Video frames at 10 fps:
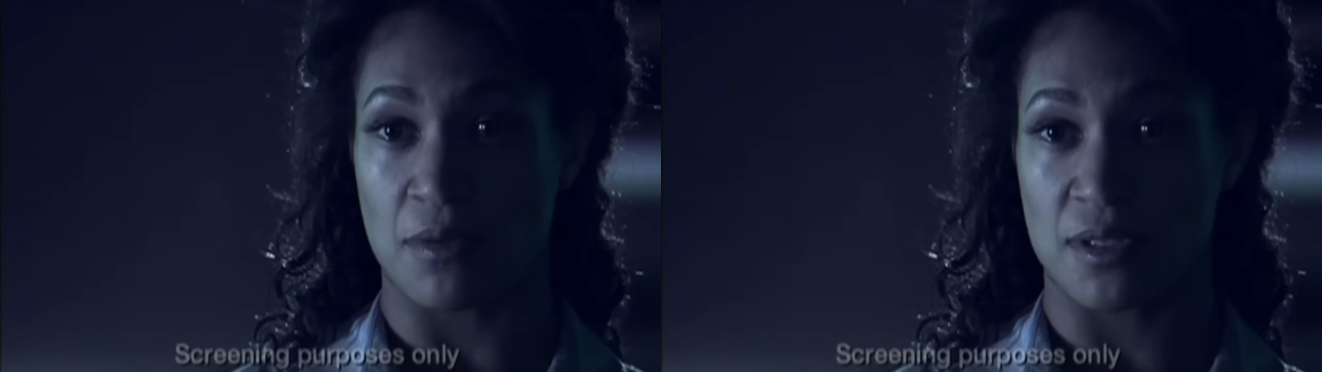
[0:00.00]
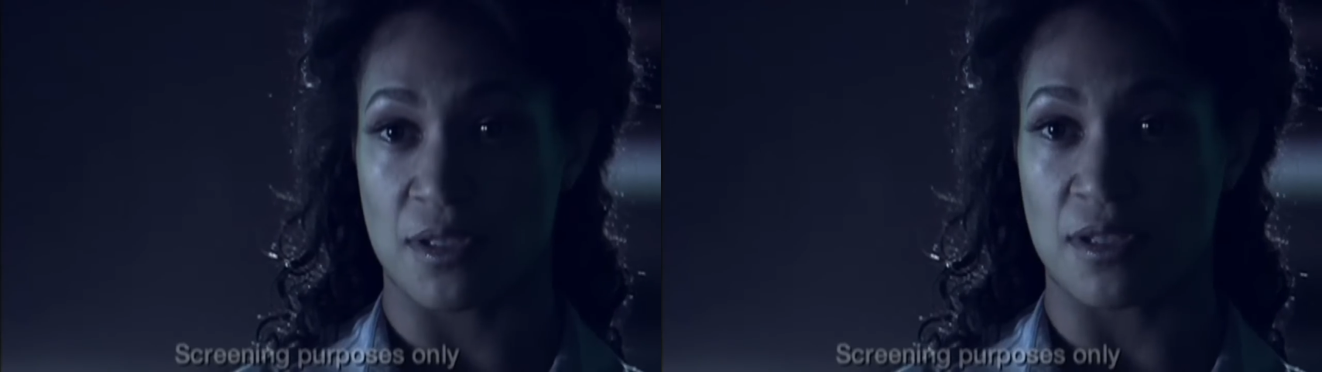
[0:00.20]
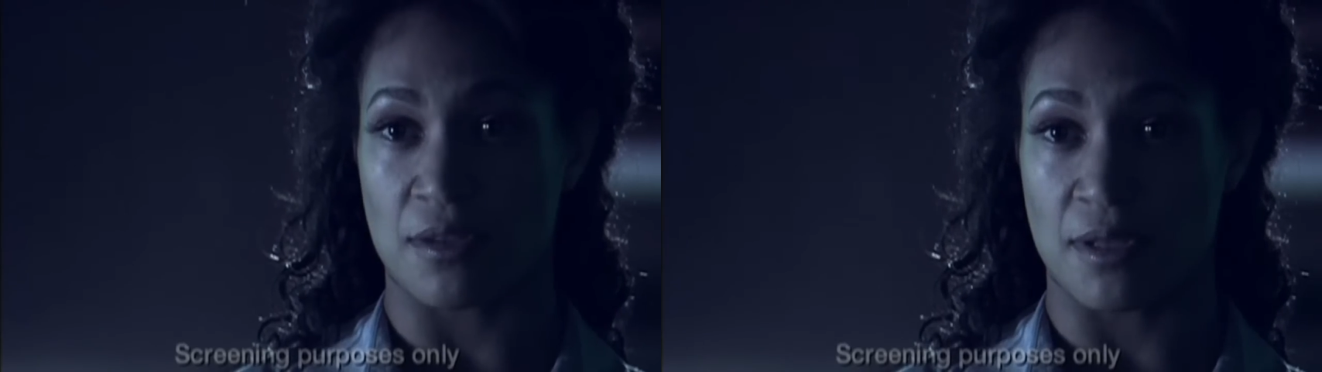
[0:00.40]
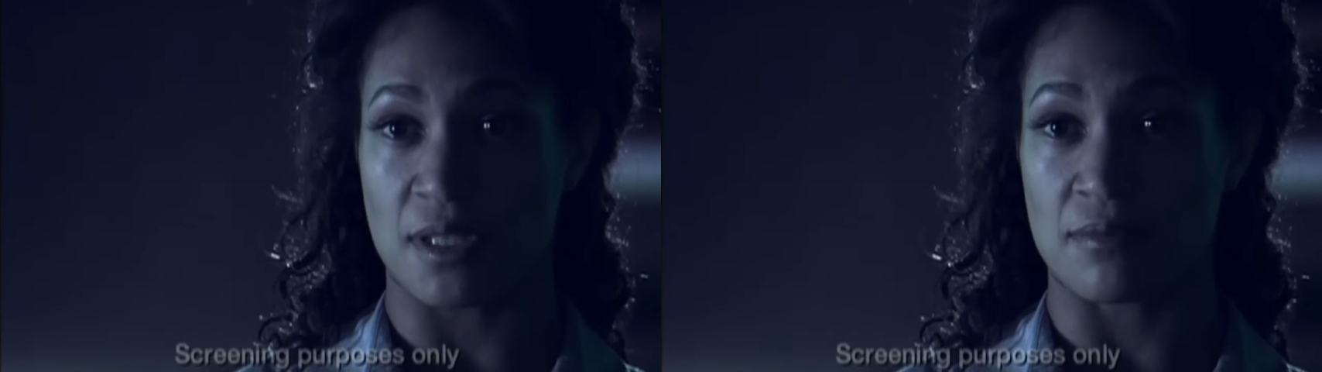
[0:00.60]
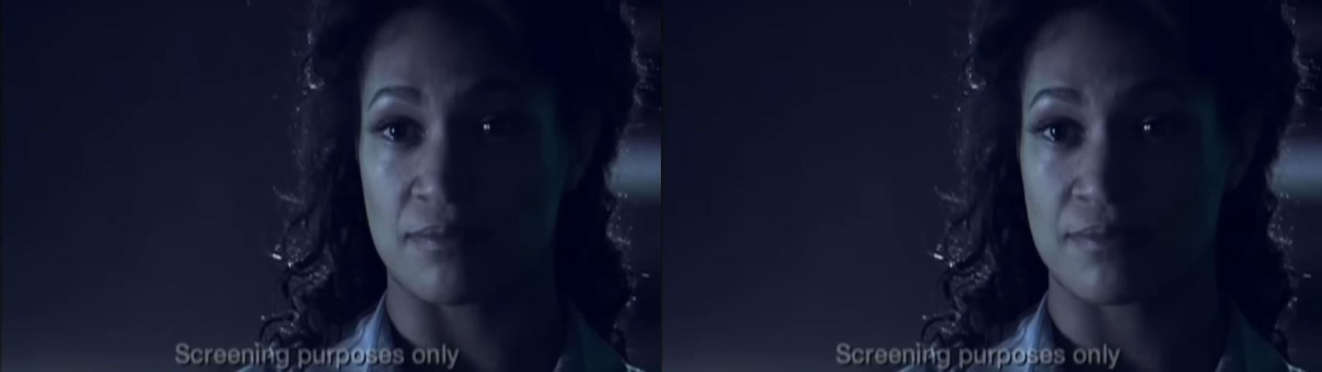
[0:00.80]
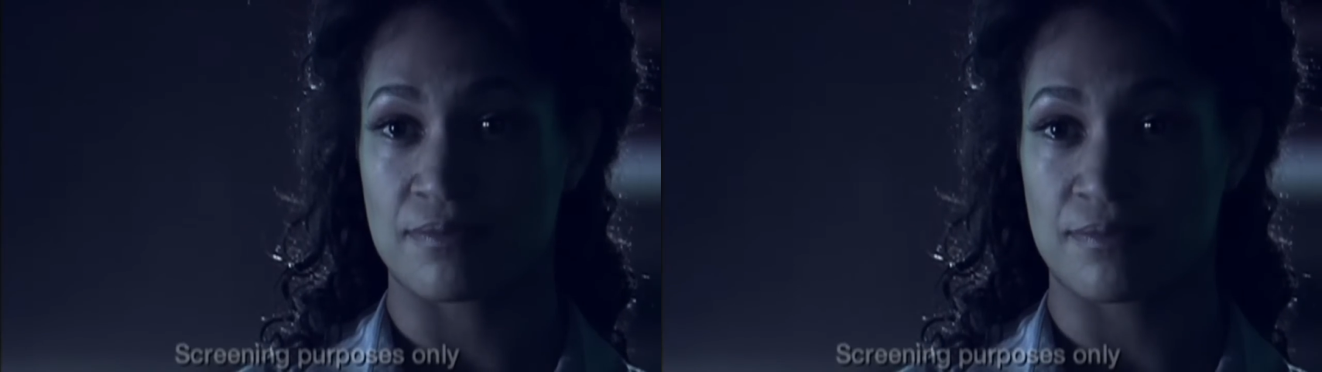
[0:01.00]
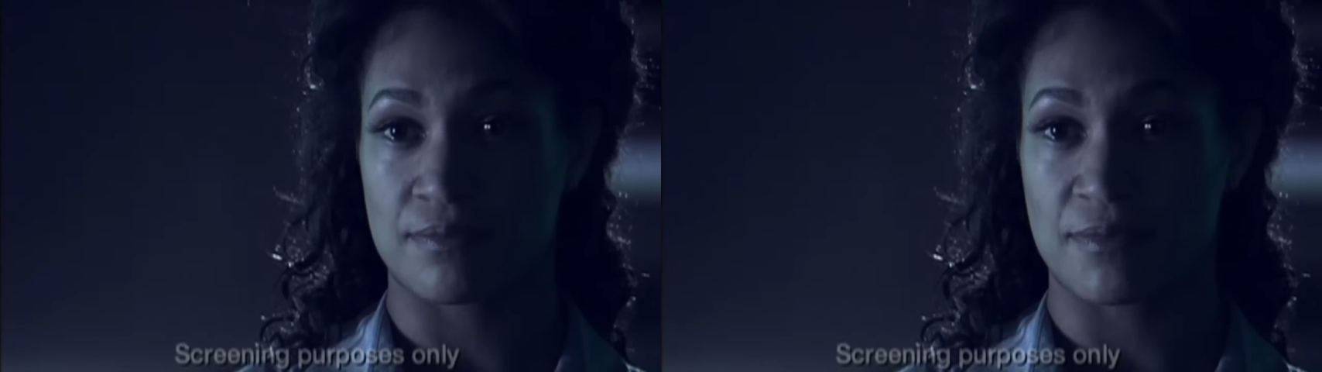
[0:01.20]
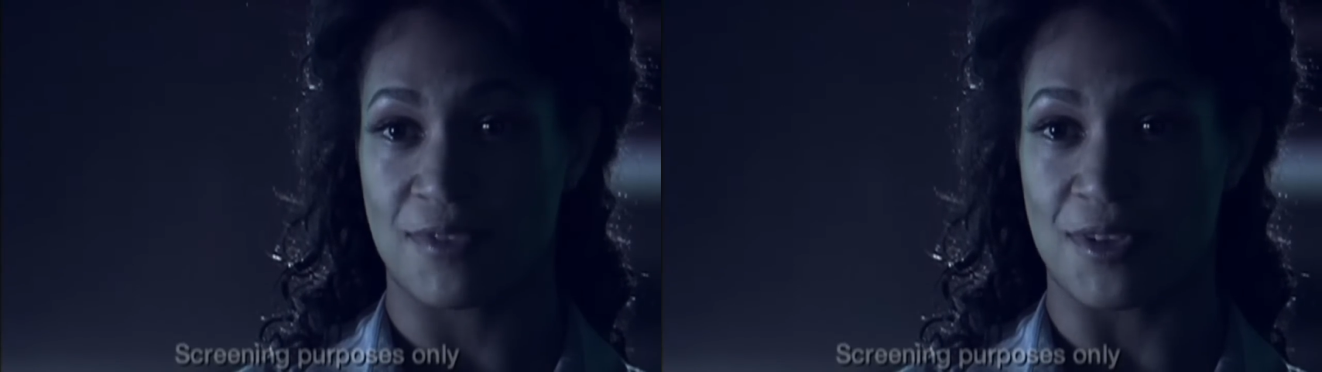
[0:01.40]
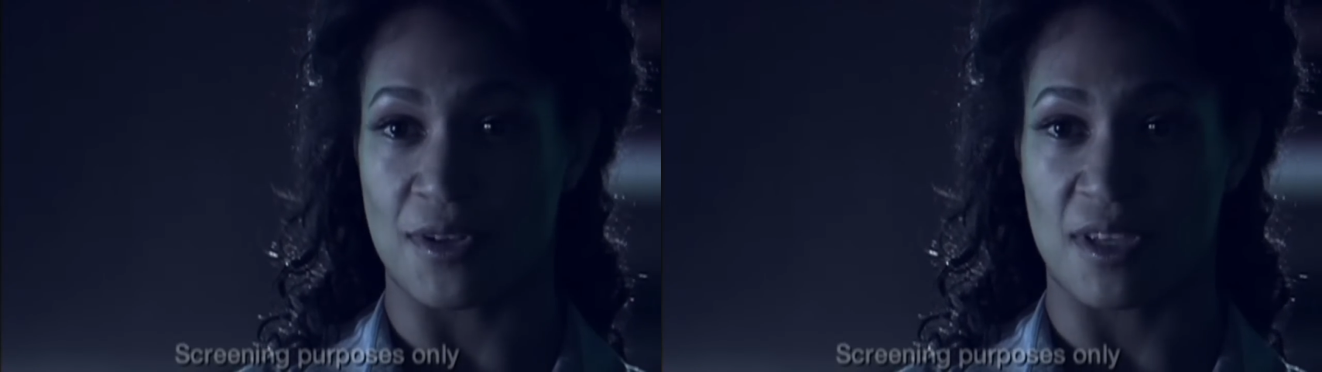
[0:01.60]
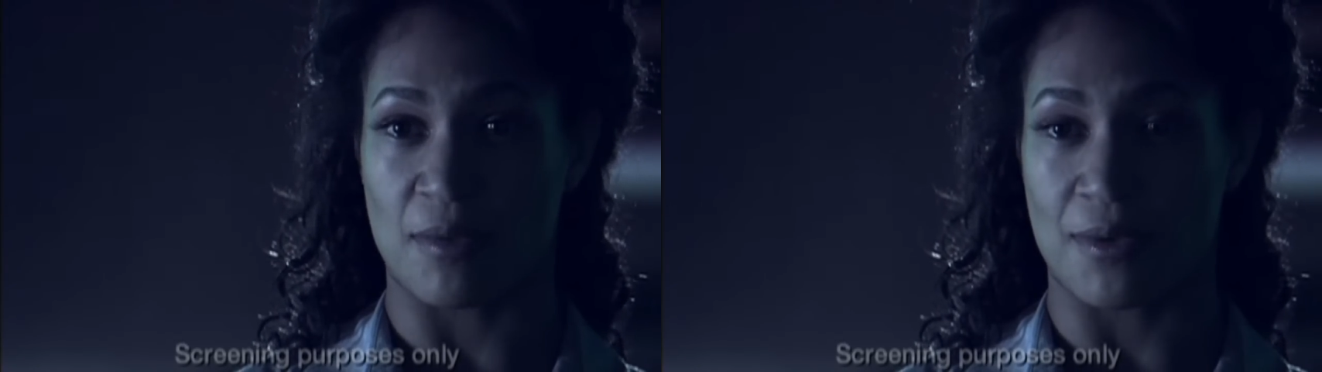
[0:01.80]
I'll turn you in if you
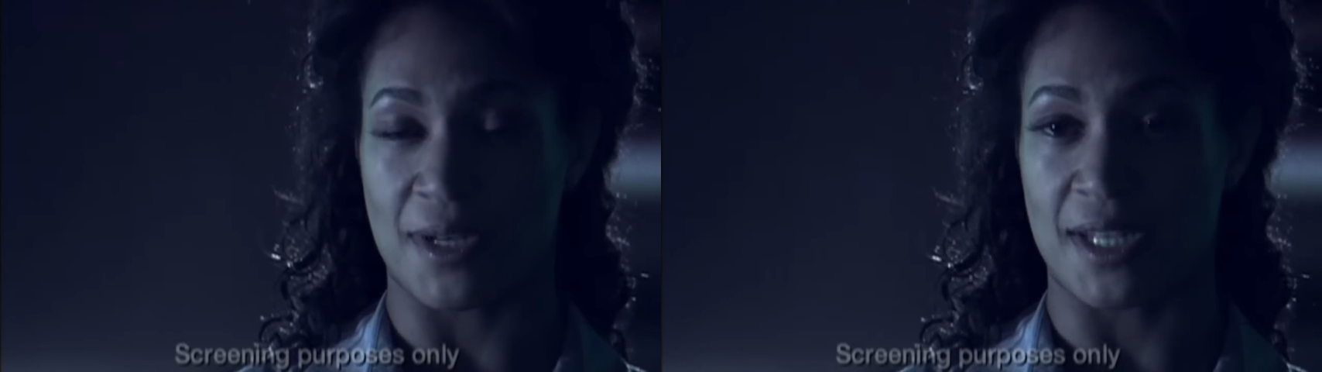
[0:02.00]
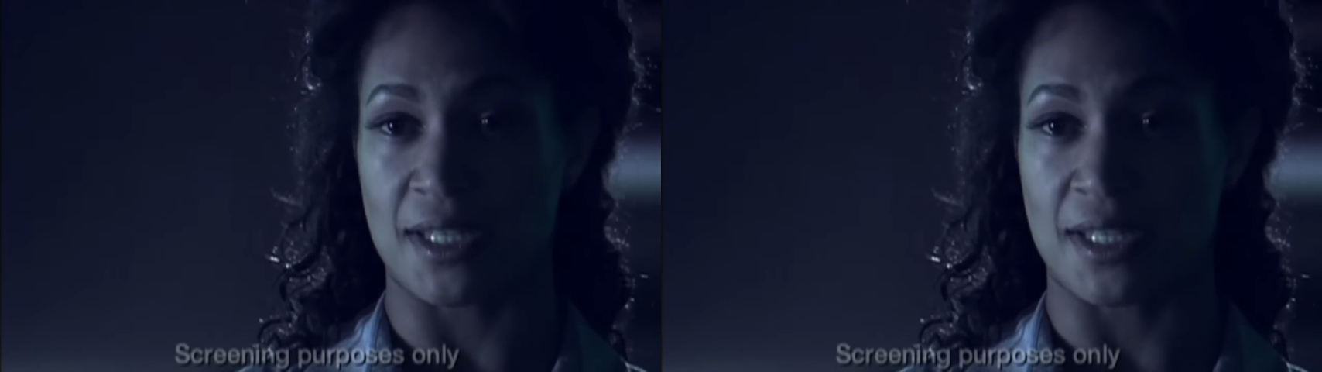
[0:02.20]
don't give me what I